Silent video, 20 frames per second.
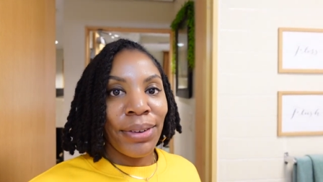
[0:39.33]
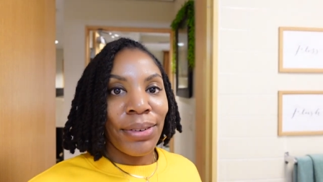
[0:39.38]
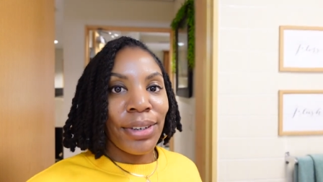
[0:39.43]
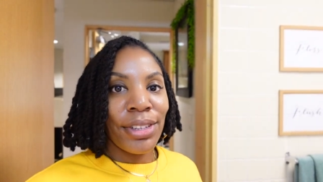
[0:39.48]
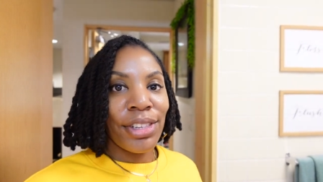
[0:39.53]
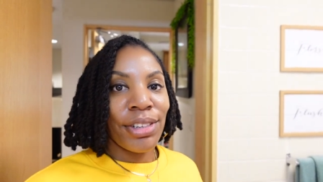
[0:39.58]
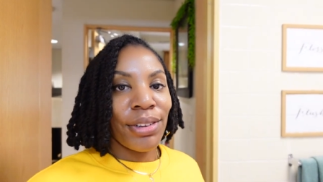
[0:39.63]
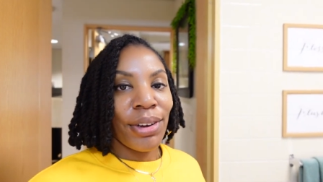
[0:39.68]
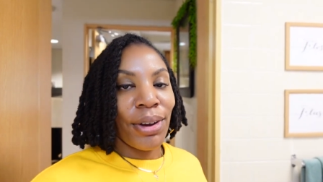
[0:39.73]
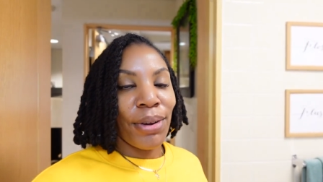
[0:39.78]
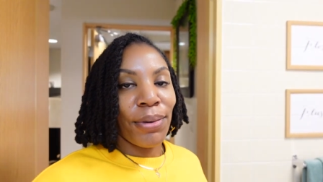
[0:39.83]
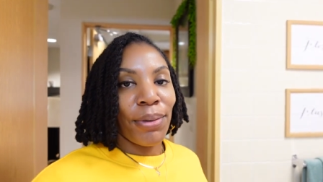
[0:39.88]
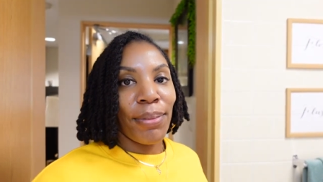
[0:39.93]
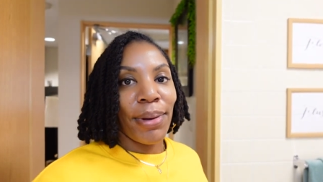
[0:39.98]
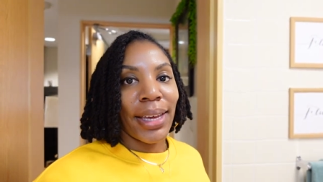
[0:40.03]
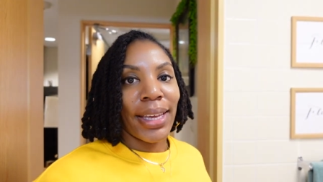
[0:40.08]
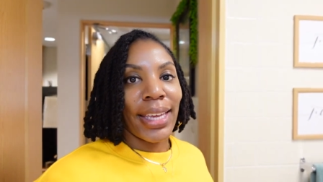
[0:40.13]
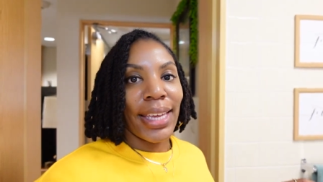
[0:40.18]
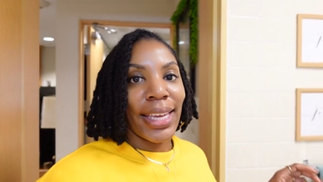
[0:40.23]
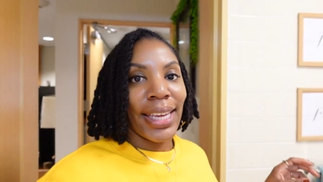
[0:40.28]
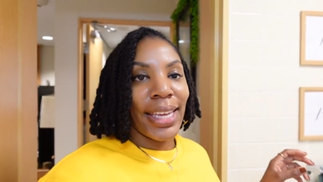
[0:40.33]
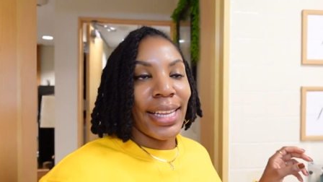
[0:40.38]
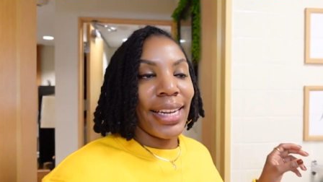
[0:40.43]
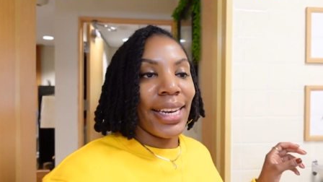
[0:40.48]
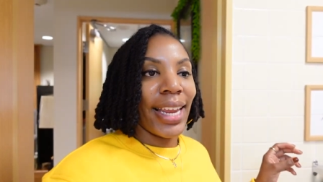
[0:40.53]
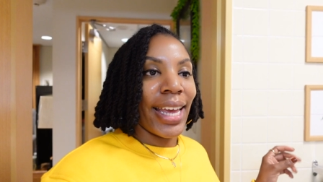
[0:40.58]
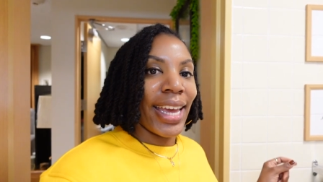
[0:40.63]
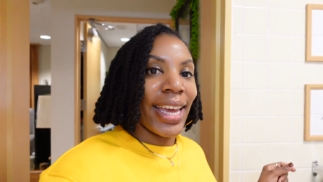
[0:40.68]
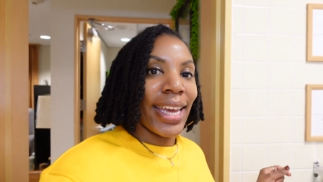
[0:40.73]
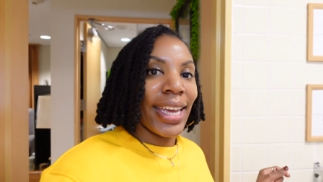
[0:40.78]
It is your girl Rebekah
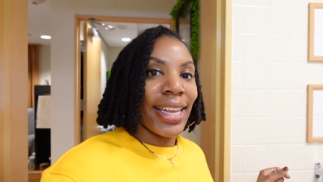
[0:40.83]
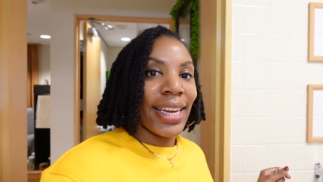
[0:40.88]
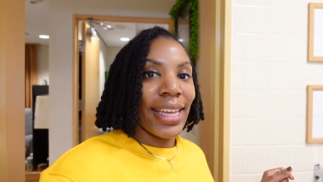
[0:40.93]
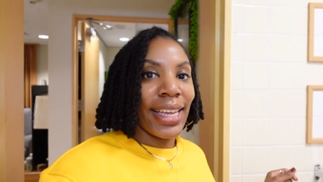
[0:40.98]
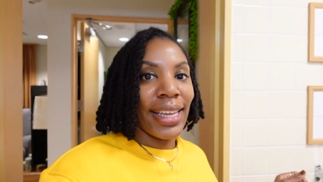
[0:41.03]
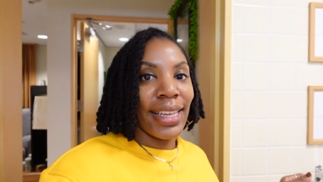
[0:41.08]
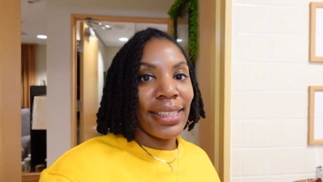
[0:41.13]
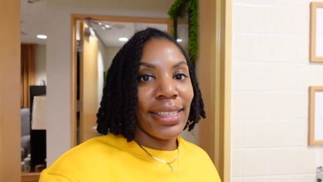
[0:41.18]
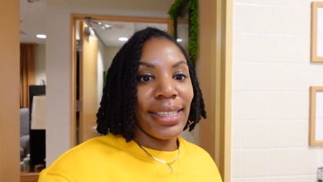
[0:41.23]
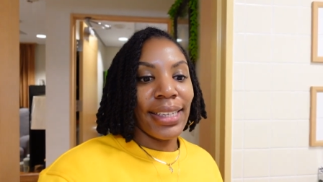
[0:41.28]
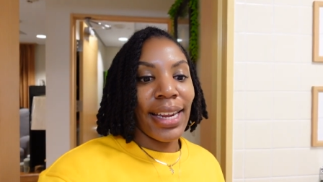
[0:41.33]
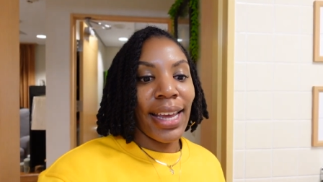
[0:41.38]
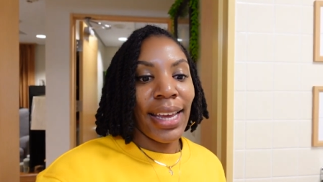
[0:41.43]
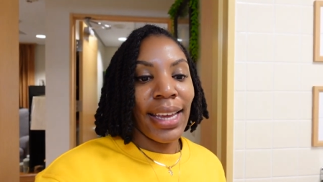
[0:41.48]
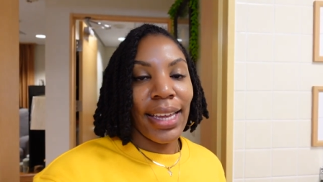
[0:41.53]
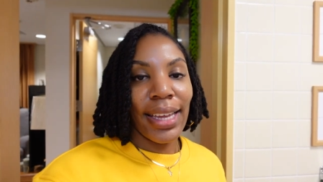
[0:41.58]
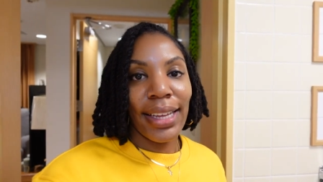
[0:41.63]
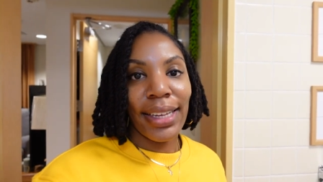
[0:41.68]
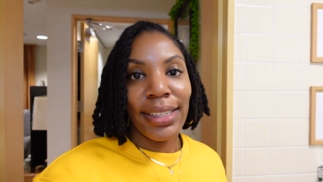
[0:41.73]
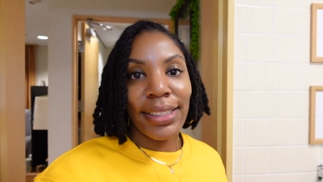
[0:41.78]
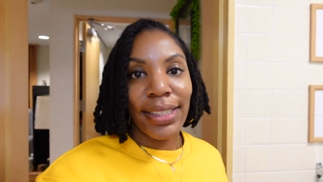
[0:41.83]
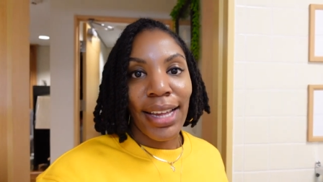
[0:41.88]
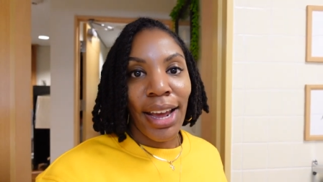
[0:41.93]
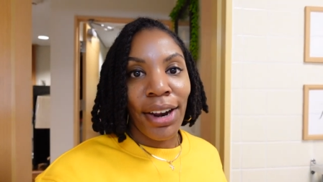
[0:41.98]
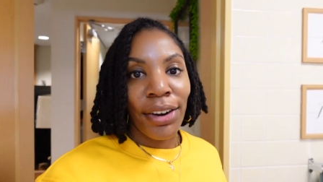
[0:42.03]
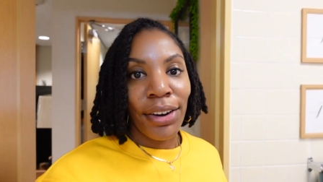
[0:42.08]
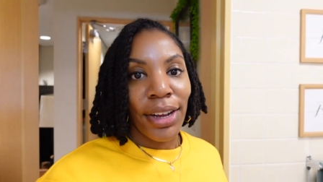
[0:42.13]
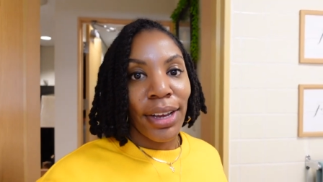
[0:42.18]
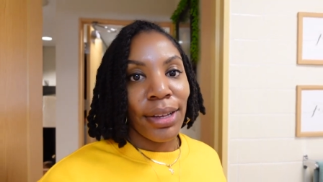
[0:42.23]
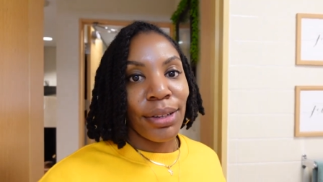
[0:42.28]
Elaine, and today is
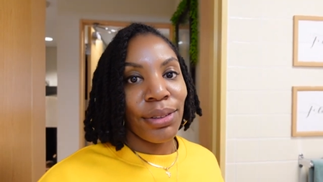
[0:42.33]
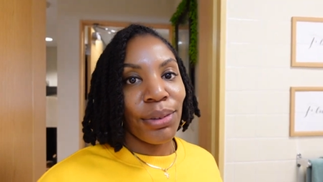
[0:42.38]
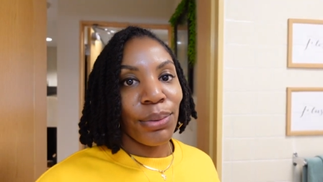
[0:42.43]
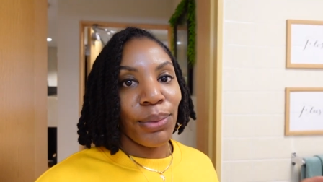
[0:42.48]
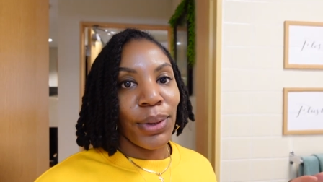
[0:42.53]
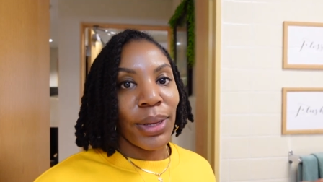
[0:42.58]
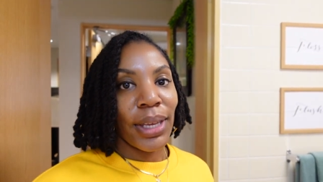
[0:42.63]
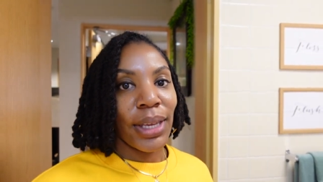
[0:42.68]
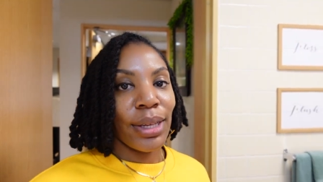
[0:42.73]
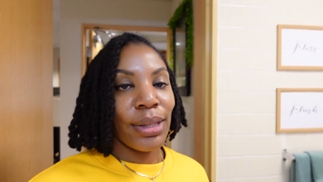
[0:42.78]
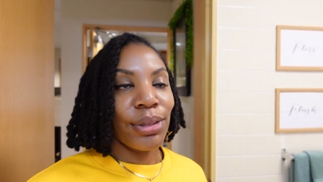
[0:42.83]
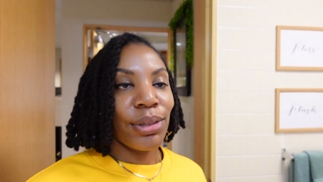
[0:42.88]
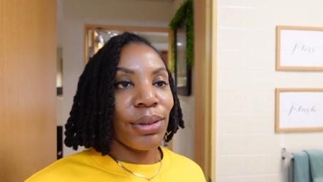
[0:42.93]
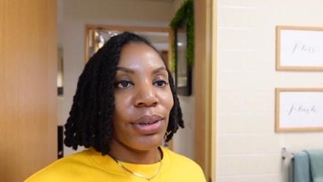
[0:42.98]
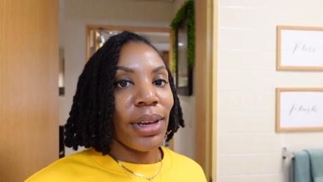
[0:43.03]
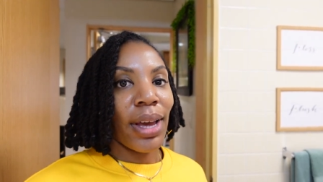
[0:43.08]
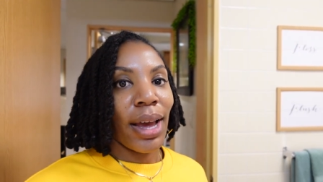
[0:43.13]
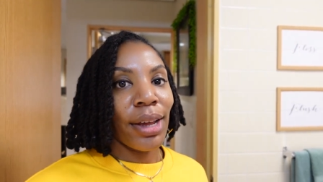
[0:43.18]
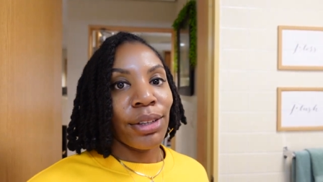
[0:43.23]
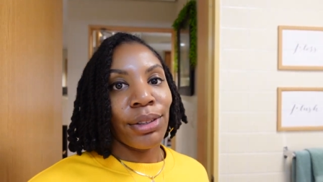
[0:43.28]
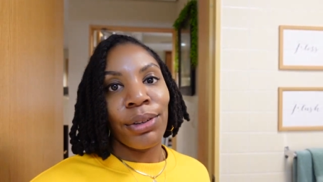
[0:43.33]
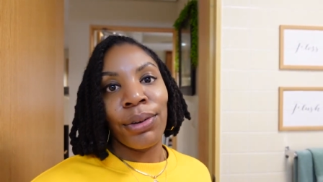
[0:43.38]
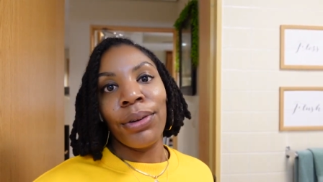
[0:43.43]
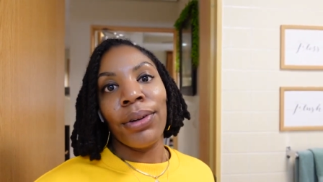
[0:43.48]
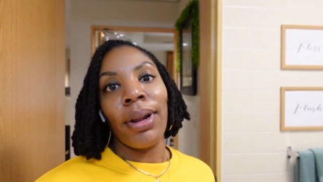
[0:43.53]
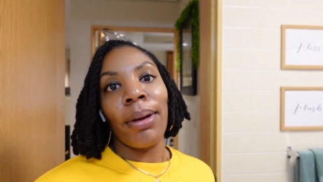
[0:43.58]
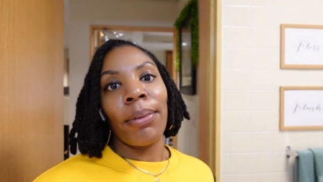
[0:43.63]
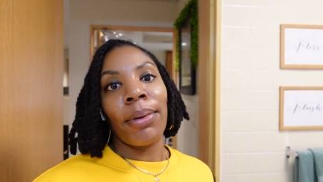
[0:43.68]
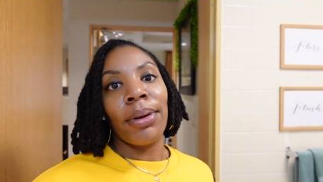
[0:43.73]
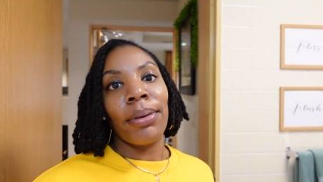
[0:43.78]
Saturday. It's the weekend, so you guys know
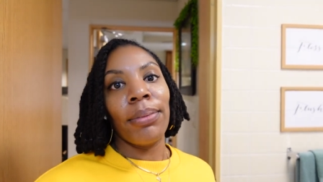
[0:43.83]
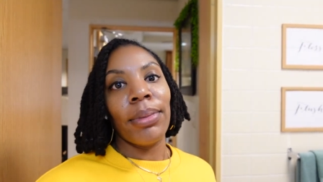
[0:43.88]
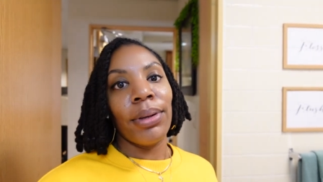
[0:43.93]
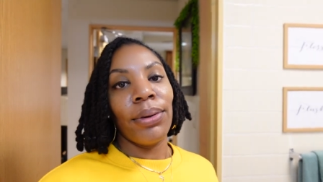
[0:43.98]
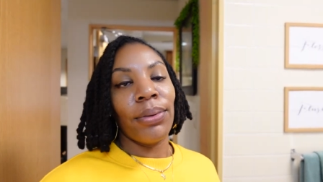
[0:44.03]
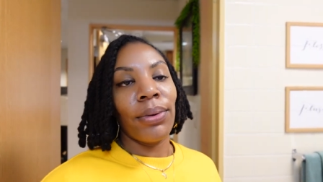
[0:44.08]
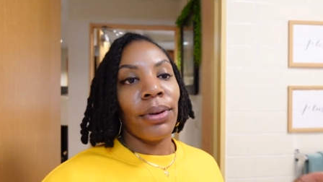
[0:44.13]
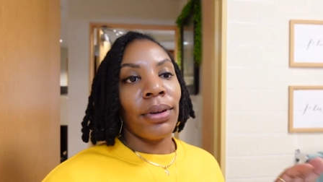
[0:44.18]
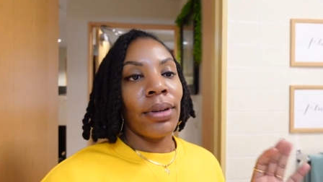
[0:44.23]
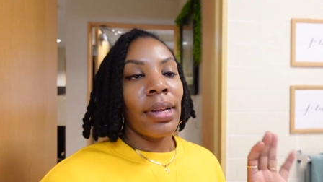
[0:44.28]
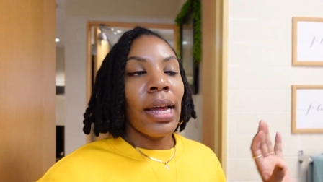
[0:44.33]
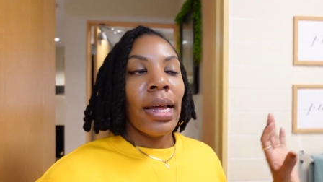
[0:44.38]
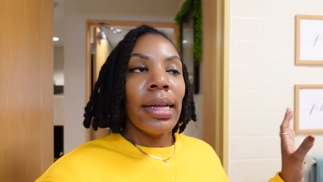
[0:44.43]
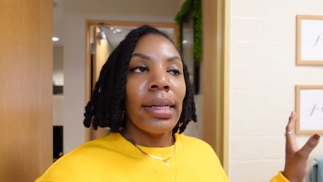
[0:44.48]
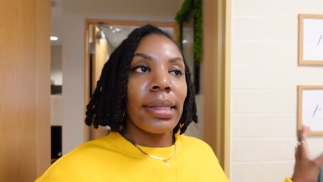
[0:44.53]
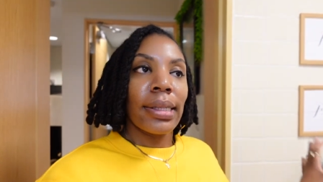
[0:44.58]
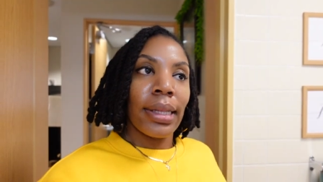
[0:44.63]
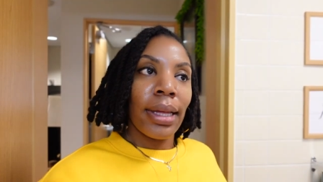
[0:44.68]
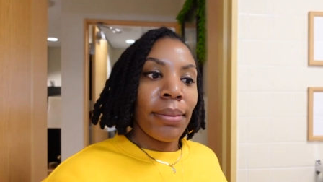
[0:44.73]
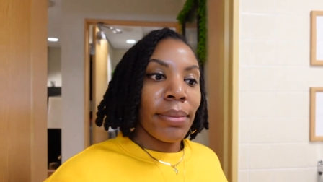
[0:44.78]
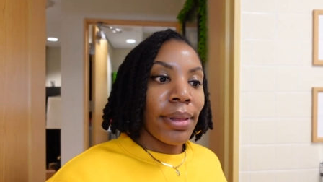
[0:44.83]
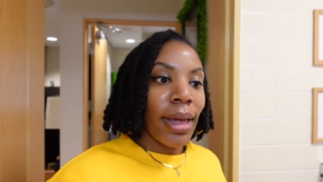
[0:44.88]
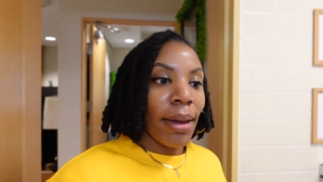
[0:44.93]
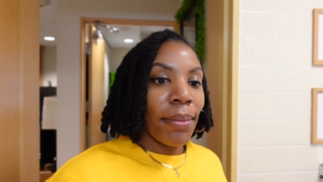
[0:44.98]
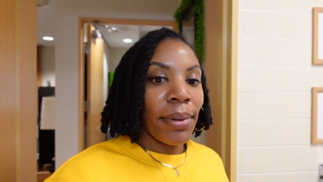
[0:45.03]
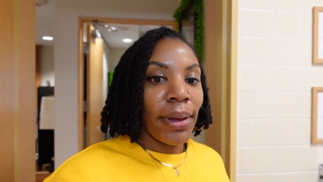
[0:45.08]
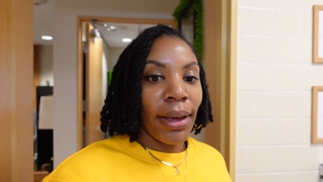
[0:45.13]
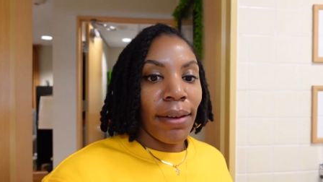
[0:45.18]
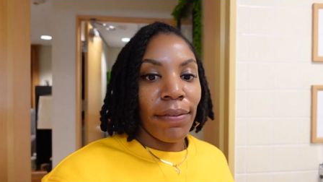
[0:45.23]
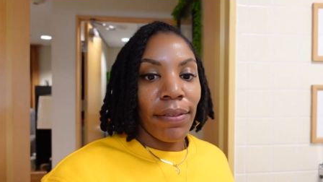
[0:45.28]
that I'm going to be doing some type
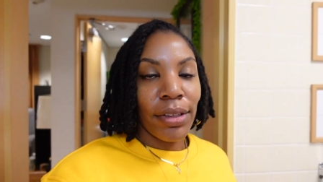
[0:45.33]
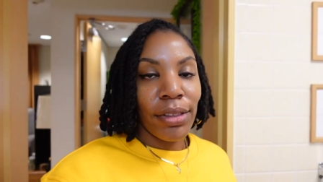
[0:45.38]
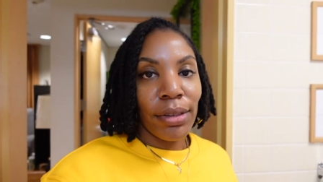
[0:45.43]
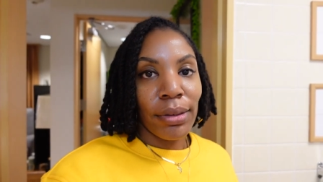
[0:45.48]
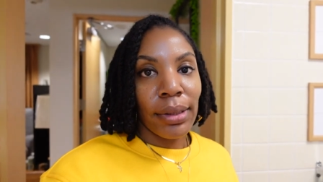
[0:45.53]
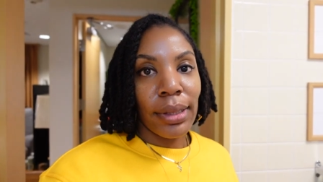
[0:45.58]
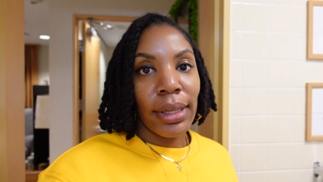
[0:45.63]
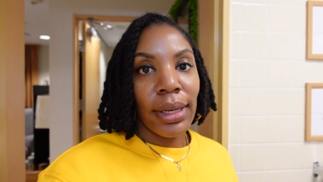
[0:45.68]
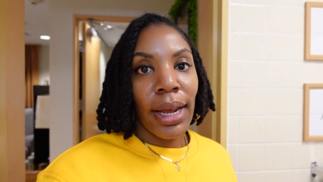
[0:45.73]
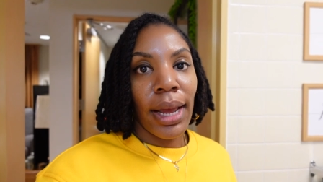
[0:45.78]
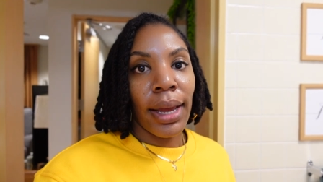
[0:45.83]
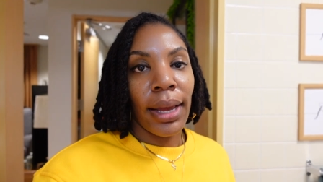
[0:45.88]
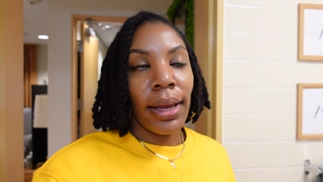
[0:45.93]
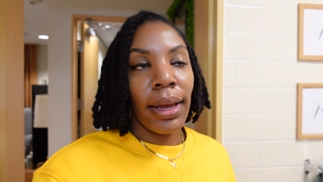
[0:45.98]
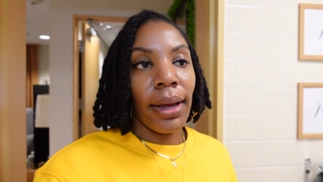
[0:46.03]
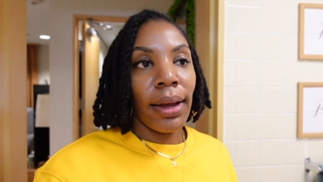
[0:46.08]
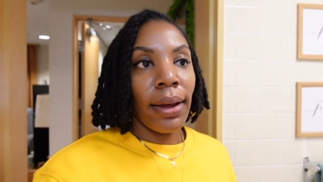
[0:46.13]
of adventure today.